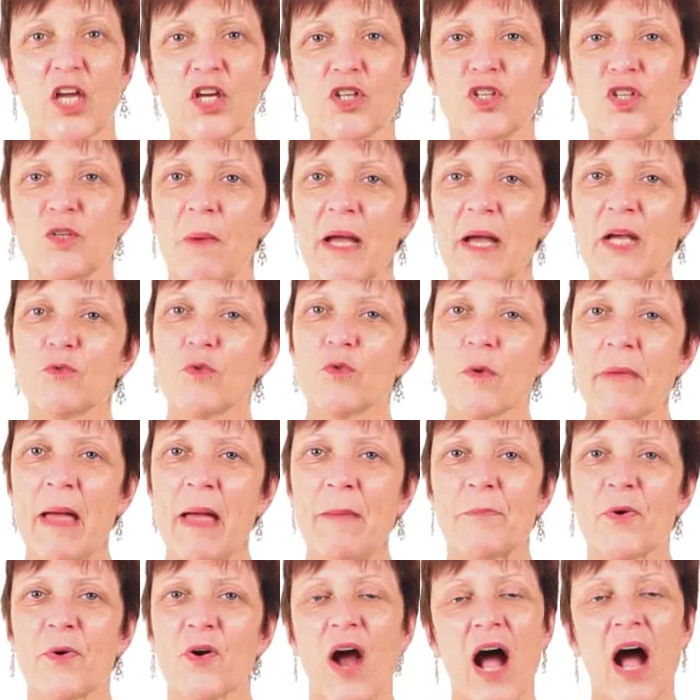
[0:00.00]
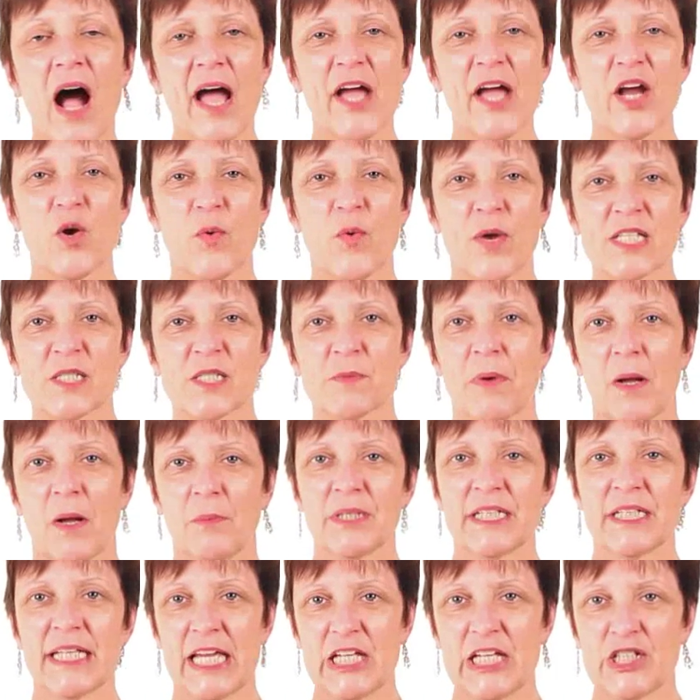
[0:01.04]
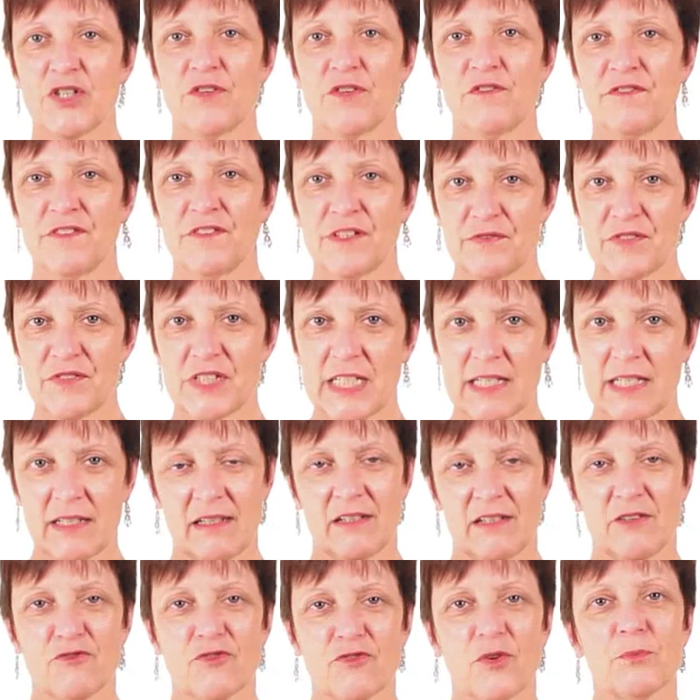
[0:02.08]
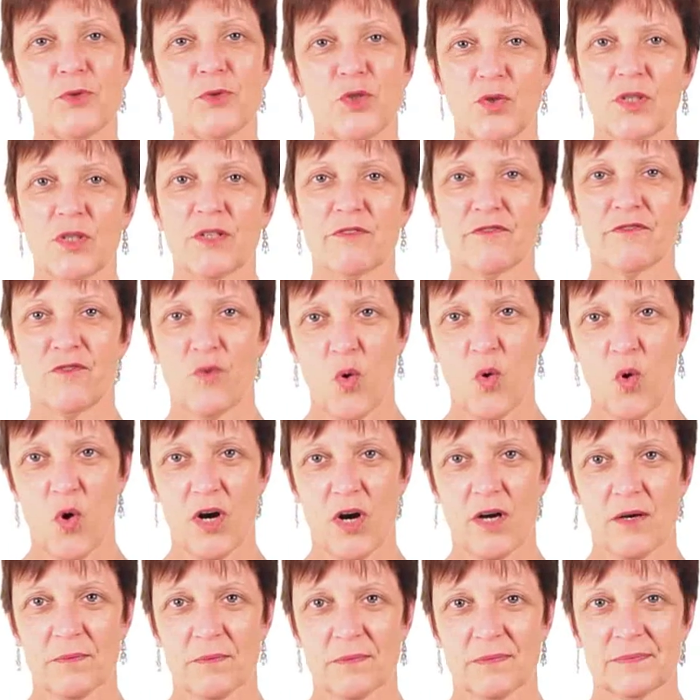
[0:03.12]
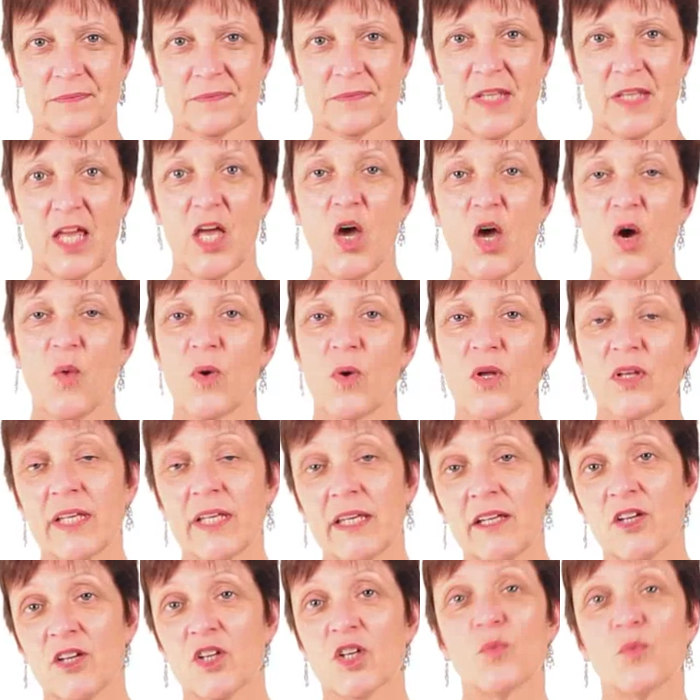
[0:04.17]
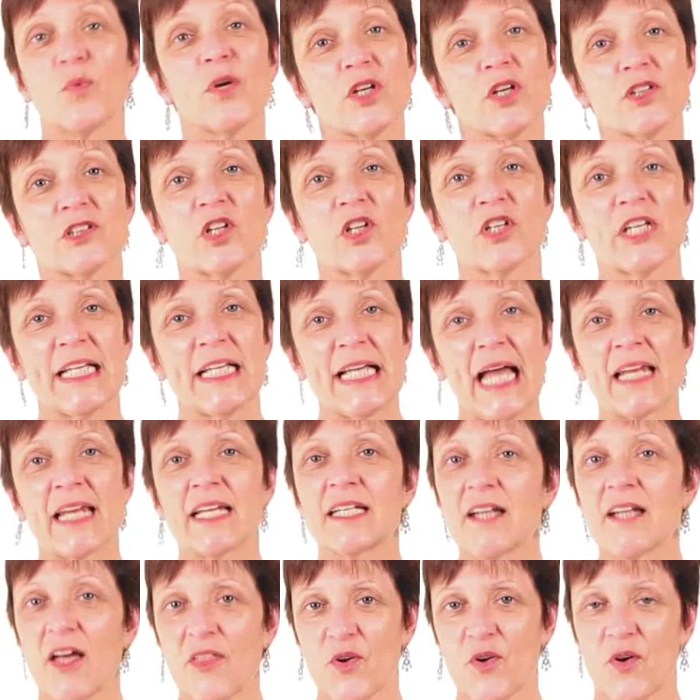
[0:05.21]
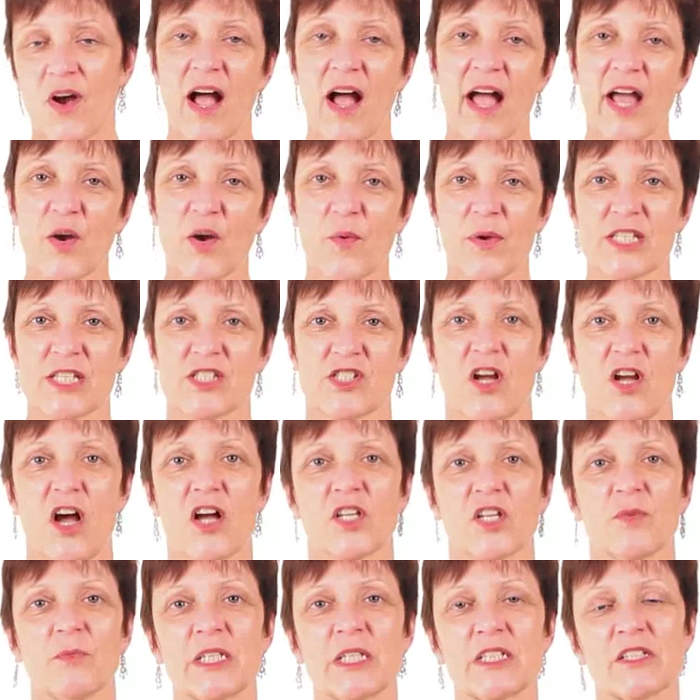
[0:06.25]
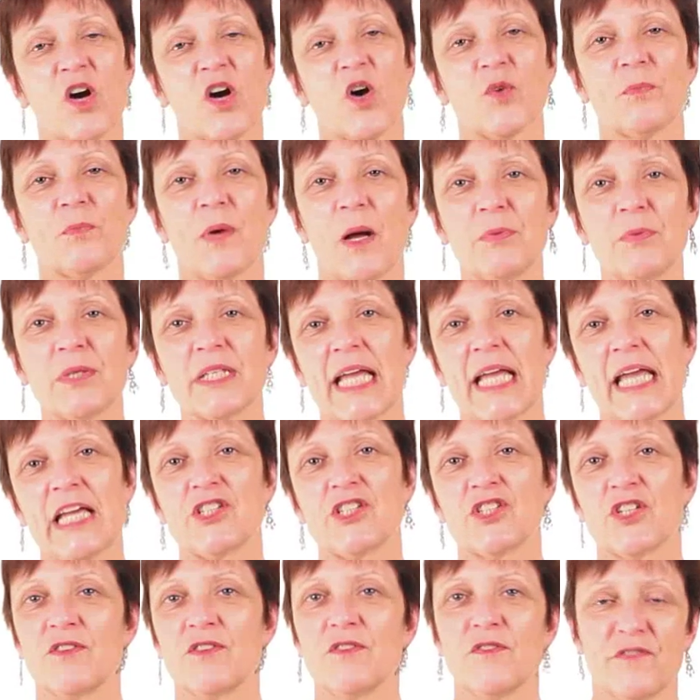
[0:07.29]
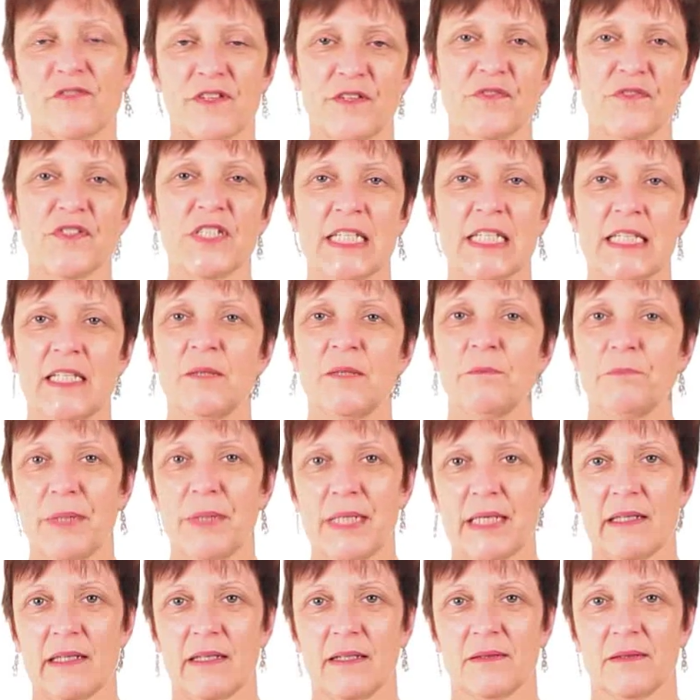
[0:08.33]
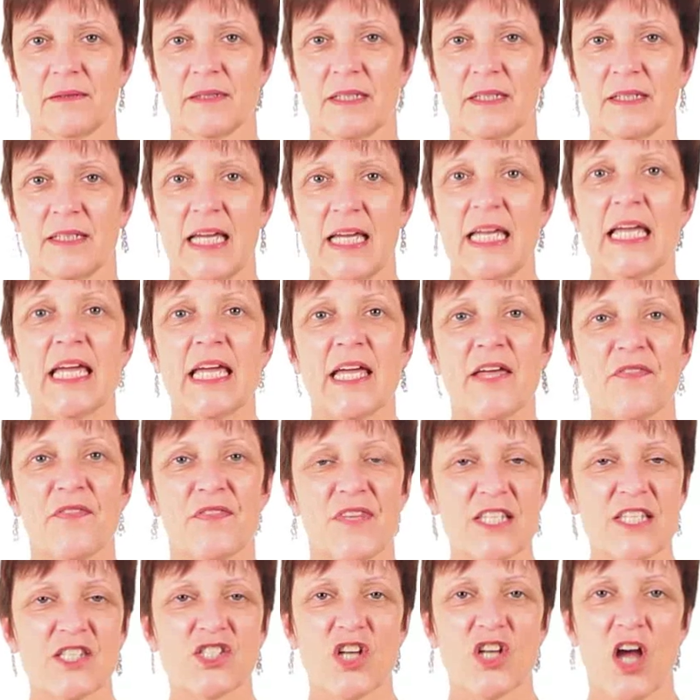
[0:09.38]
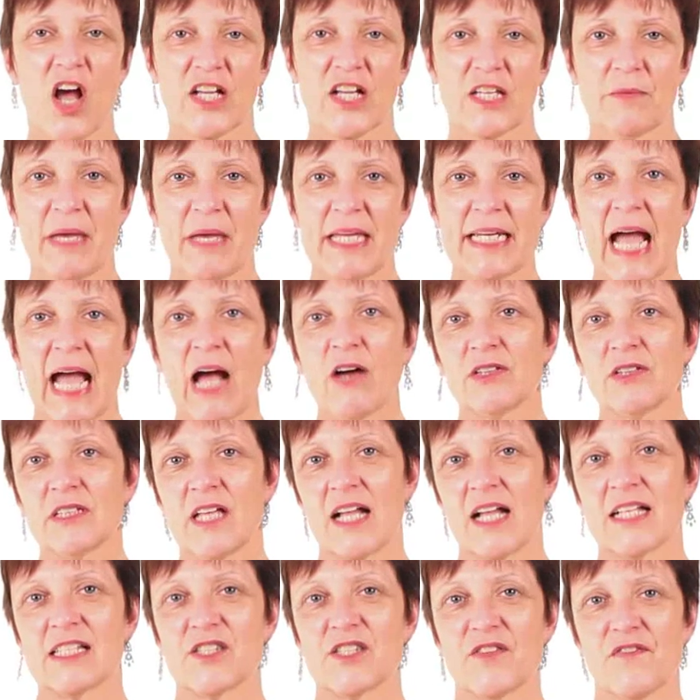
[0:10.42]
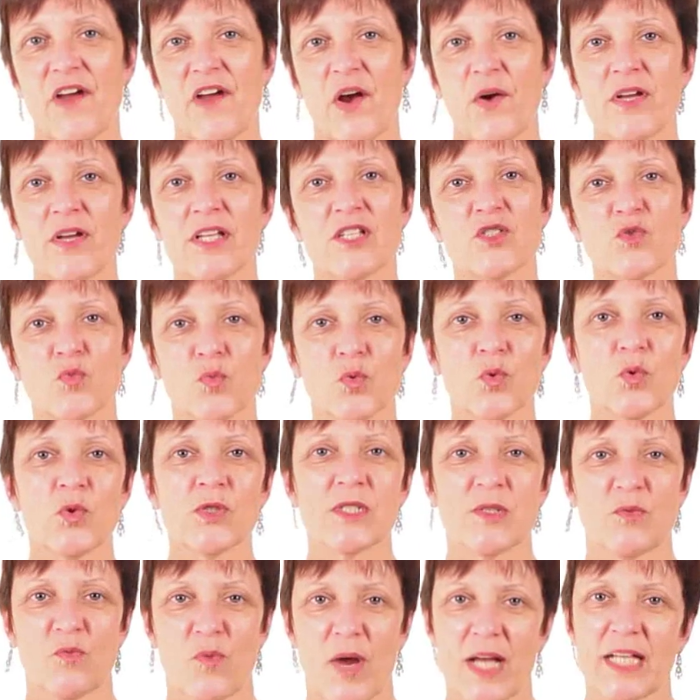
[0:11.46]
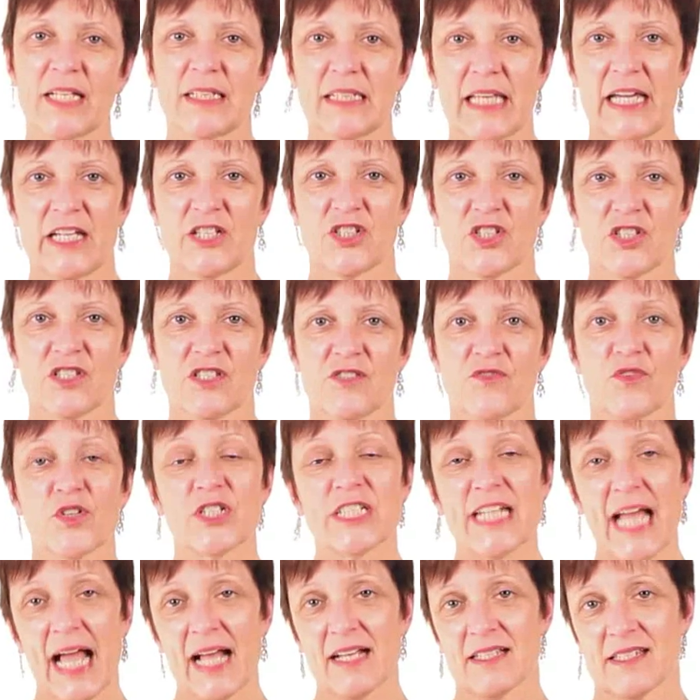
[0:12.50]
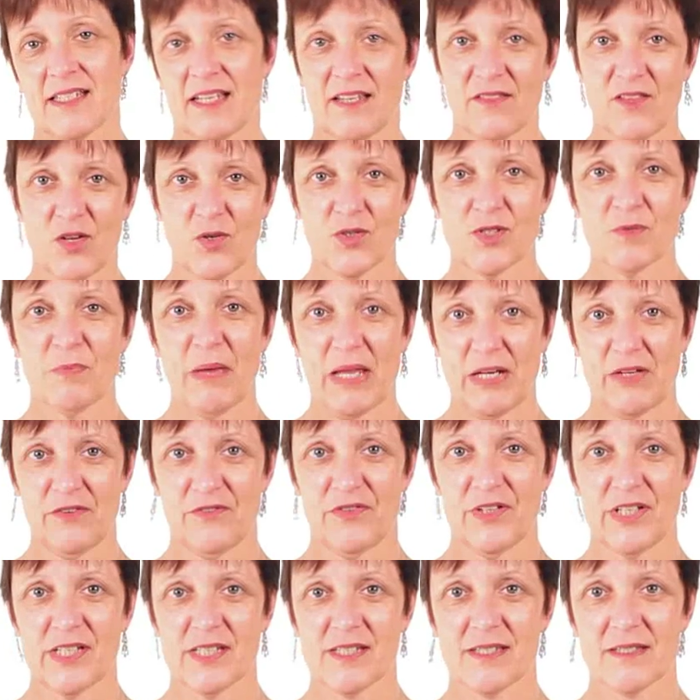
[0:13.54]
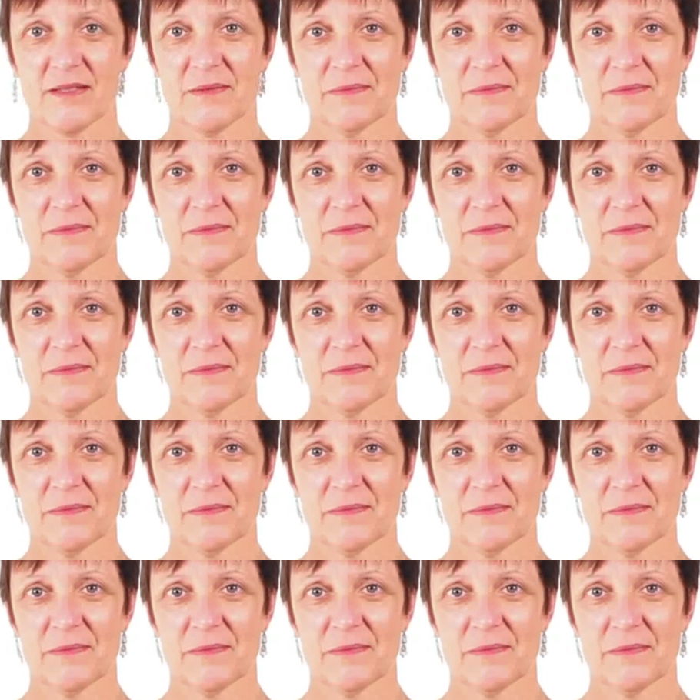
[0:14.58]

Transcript: You might remember IRS Publication 15 from Unit 4. Well, here we are looking at another IRS document called Publication 15B. This document outlines the various rules and regulations for taxing those benefits.